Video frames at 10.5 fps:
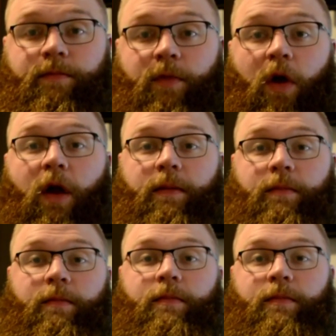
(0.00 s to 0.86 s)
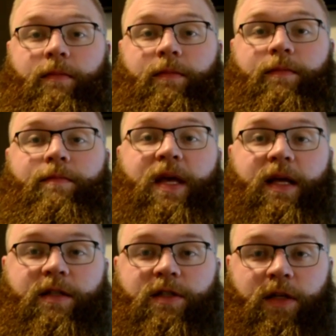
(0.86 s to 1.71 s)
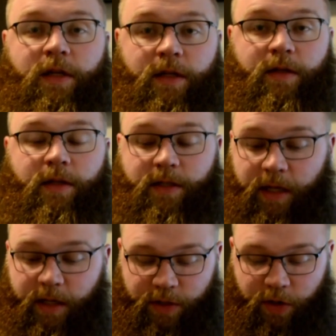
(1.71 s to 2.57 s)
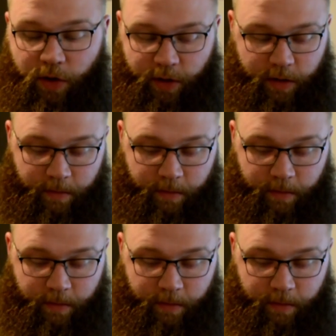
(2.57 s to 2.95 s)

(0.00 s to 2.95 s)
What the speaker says: All right, mids. Let's get it started.